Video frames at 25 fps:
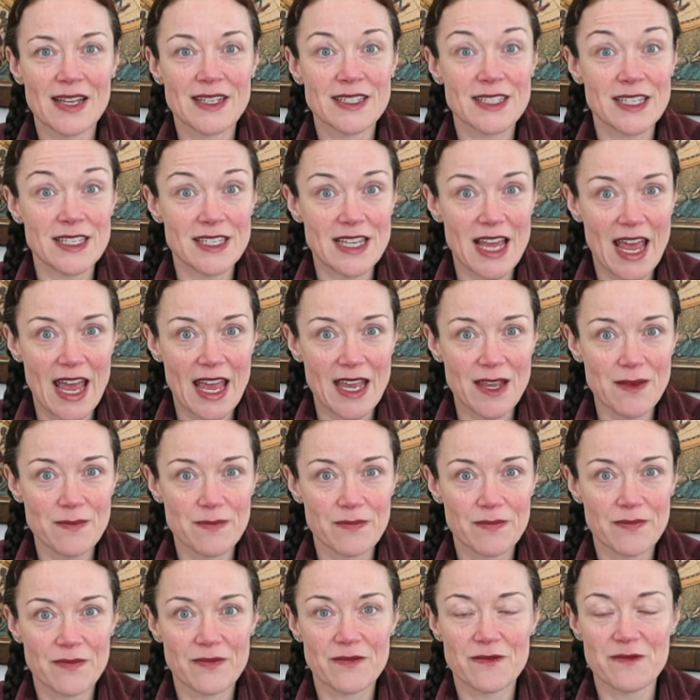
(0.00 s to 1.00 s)

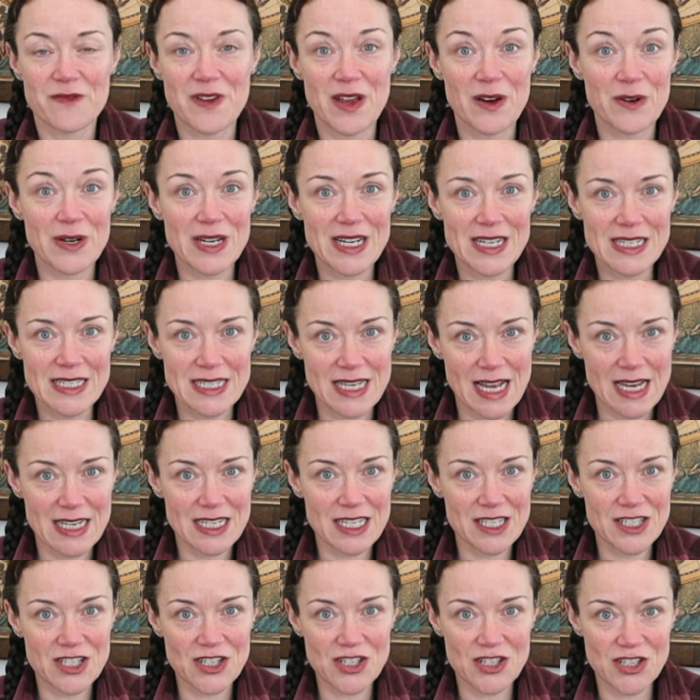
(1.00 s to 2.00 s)
Today, very
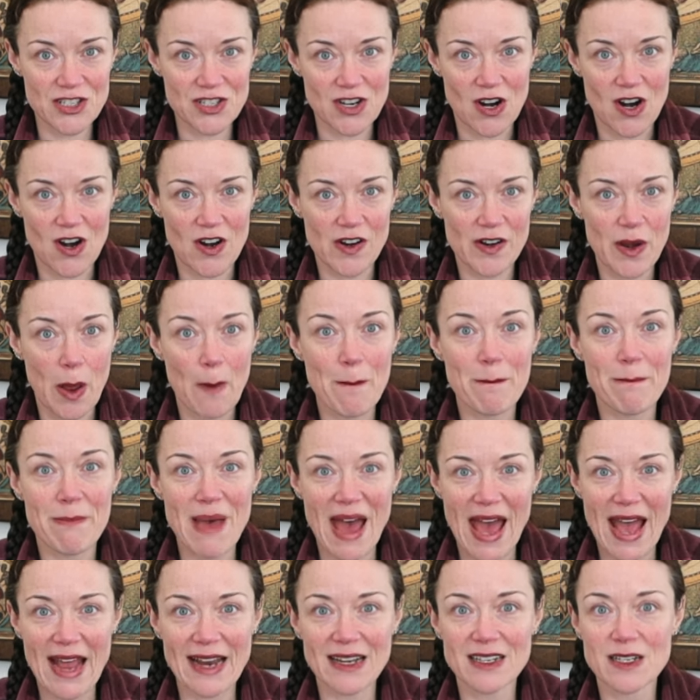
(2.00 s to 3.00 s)
excited to start
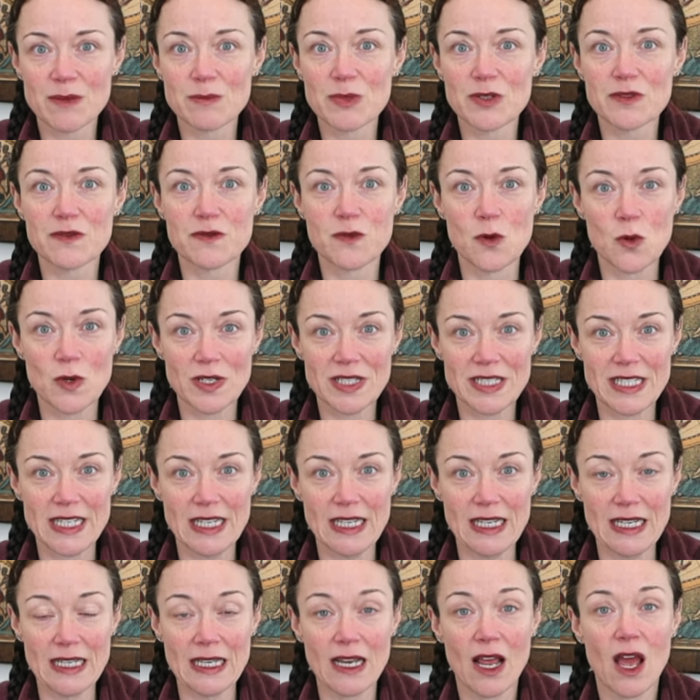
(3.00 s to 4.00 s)
bag number
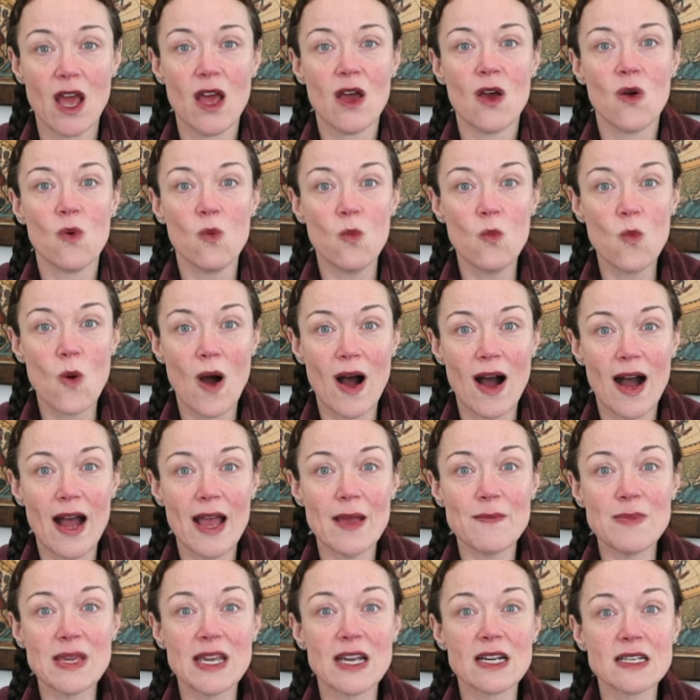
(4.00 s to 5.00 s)
14.
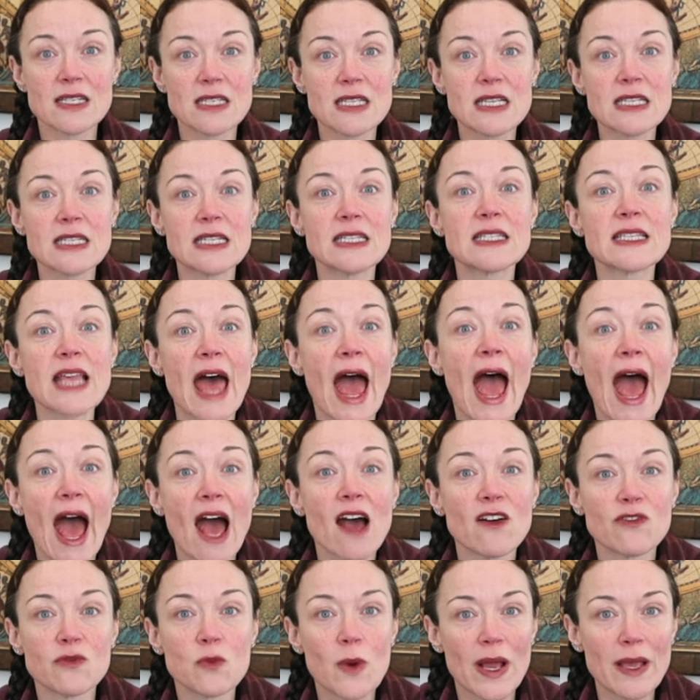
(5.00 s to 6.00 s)
Why? Because this is the
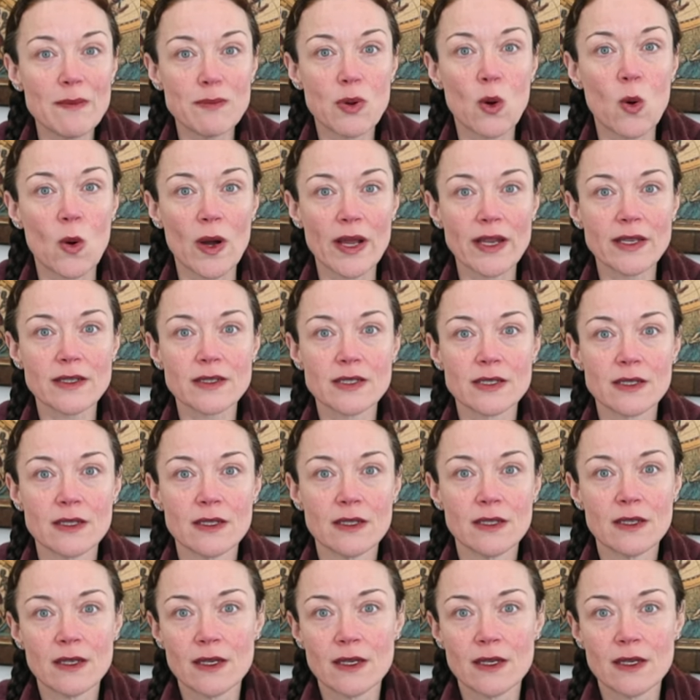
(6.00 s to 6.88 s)
halfway point.